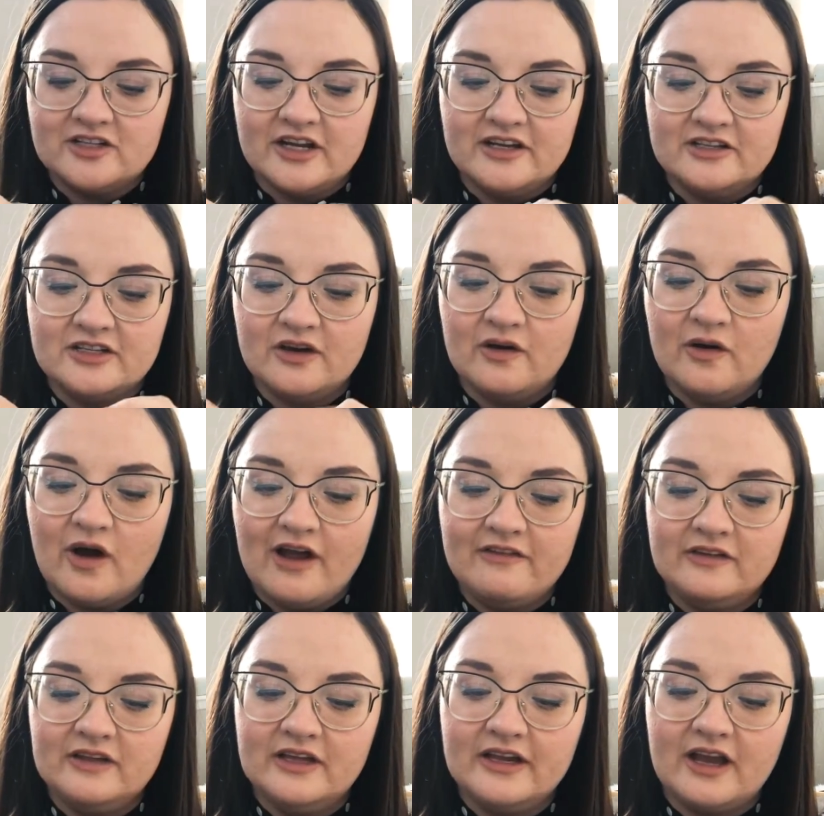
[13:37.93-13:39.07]
and so I
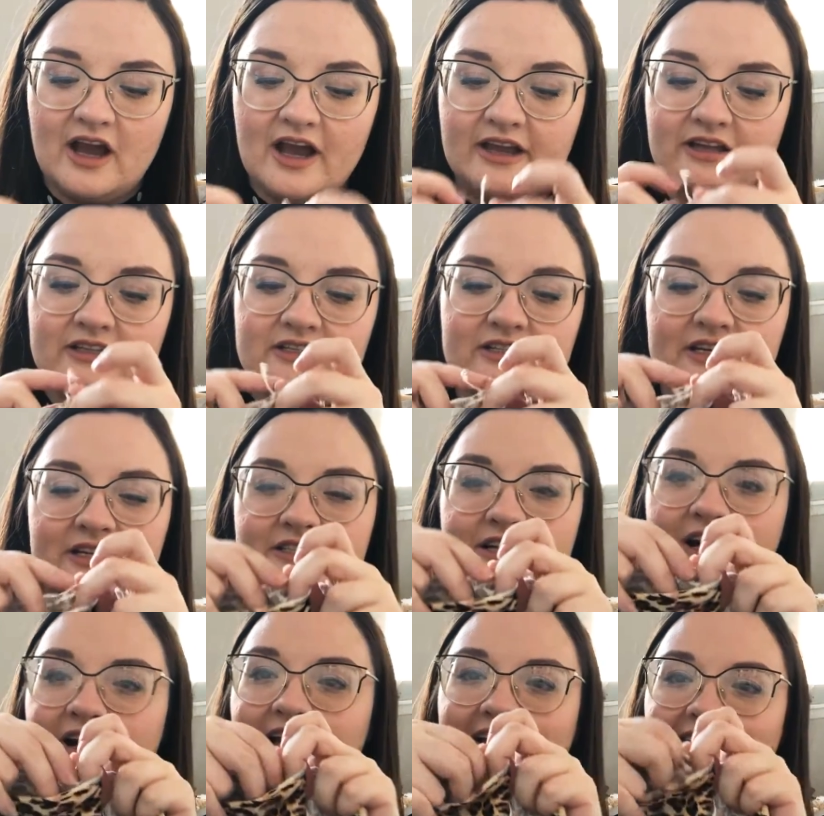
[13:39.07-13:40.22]
feel like I could just like
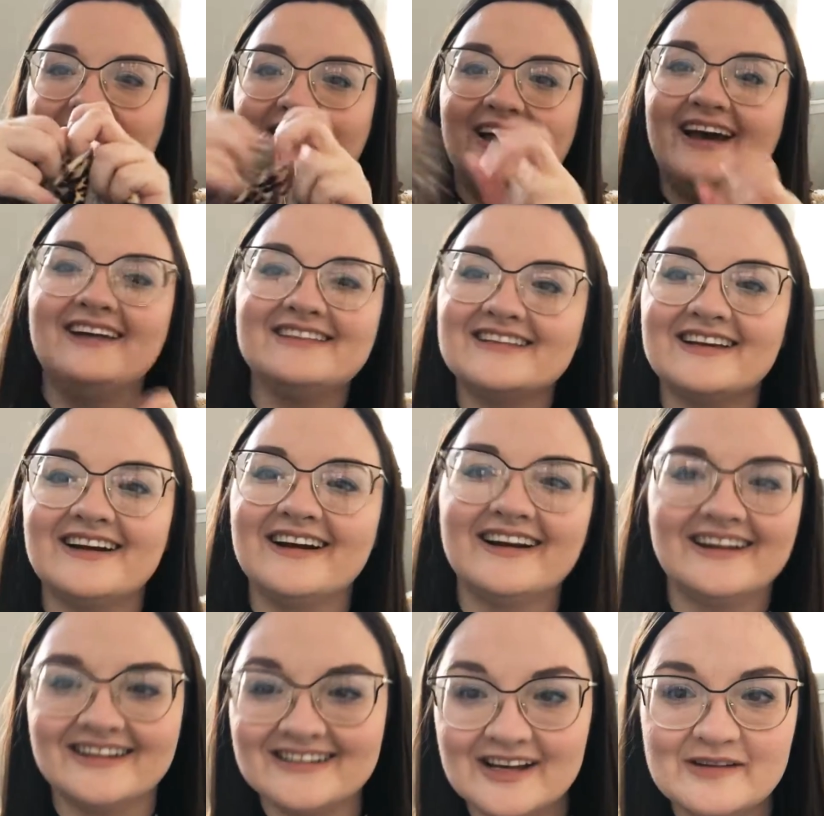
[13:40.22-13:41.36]
tuck in the edge there and
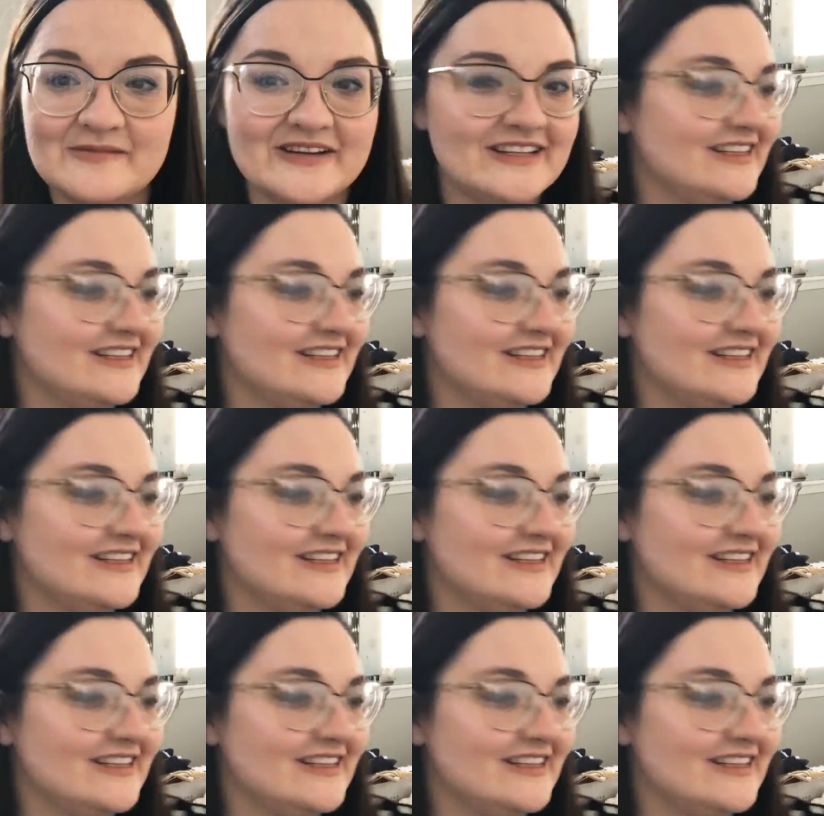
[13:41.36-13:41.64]
it's not a big